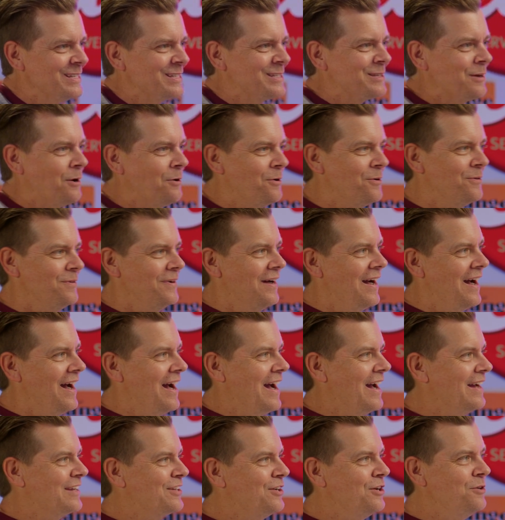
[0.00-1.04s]
So
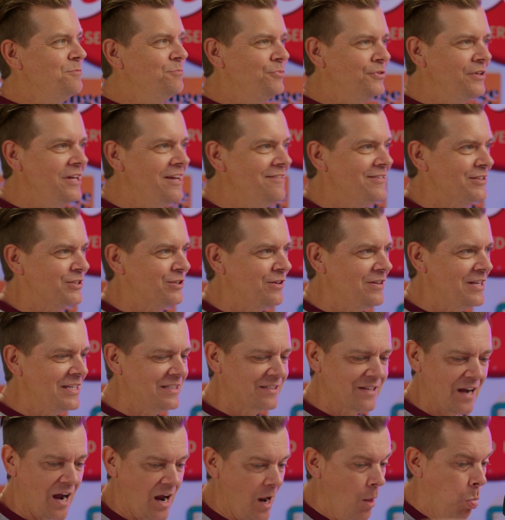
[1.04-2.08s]
I couldn't believe it. So
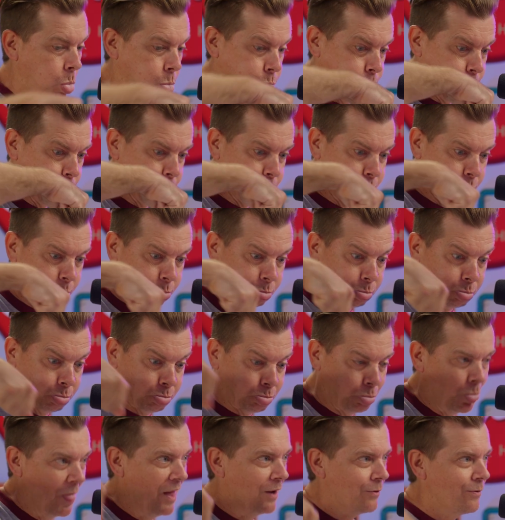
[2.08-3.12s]
this guy,
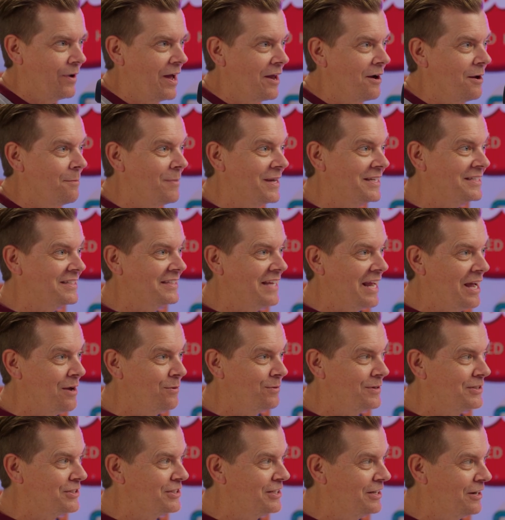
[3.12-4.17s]
right on my
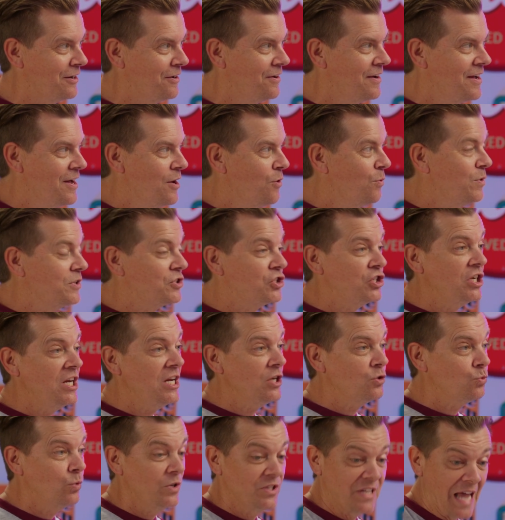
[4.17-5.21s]
sandwich, you know, with
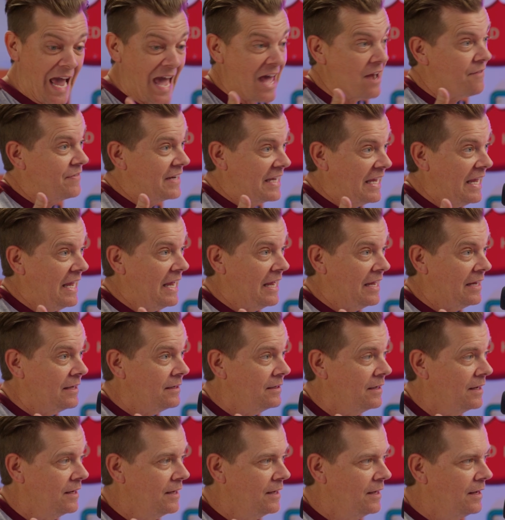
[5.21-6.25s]
cheese whiz out of a
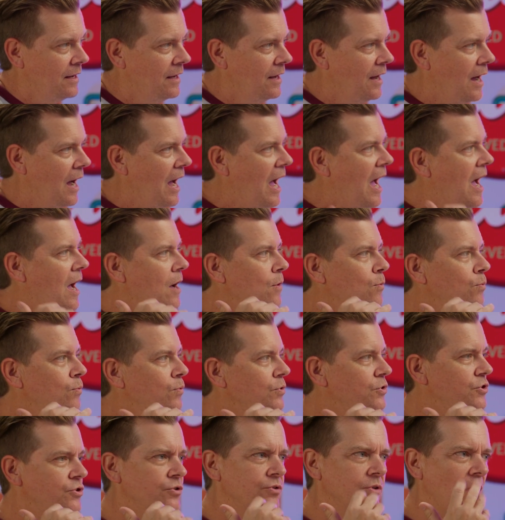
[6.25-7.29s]
can. I
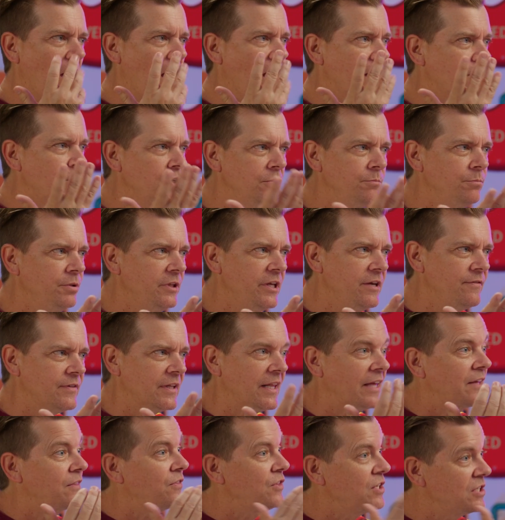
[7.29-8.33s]
couldn't believe
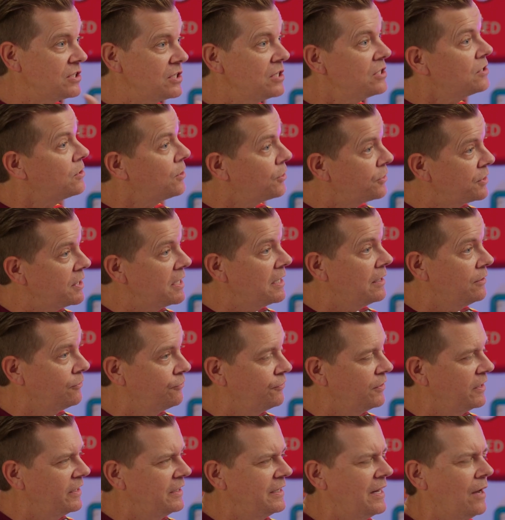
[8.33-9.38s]
it. Like, this is the thing in
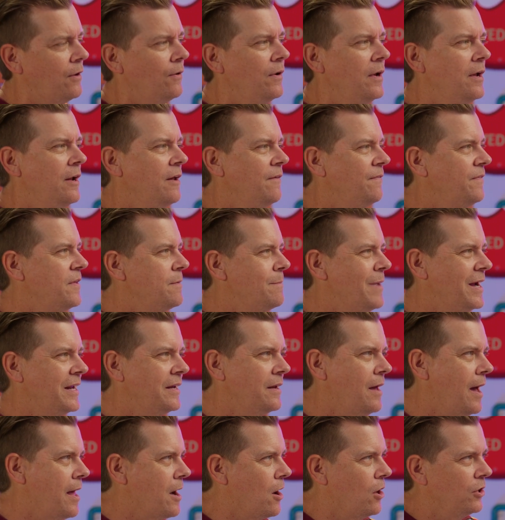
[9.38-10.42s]
Philly. Now, they
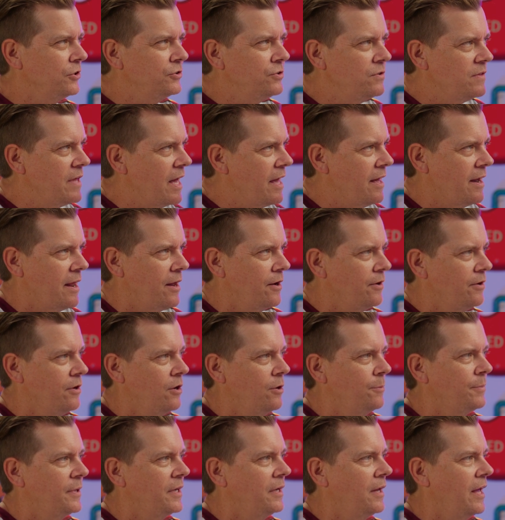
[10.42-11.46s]
might not all do that. I don't
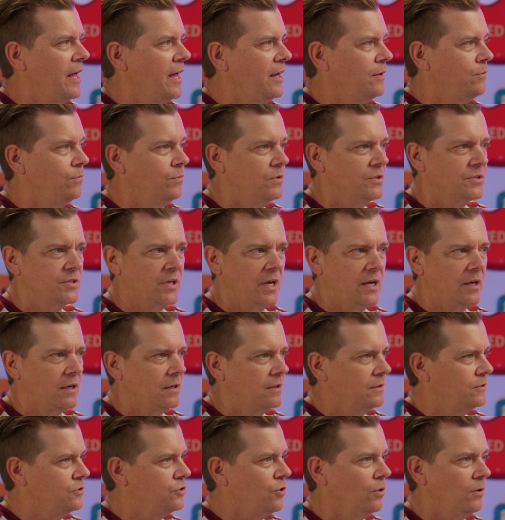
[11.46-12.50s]
know. But Ed was
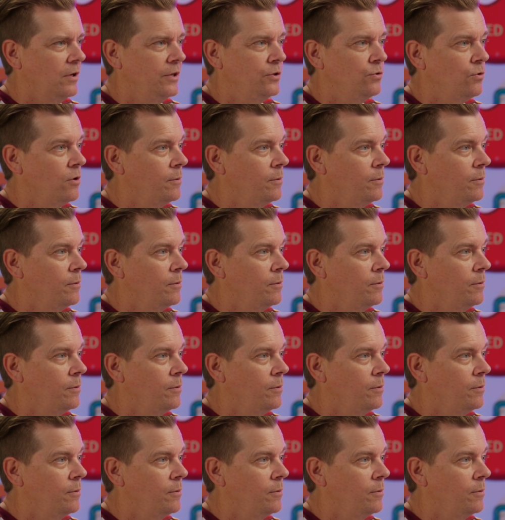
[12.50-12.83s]
like totally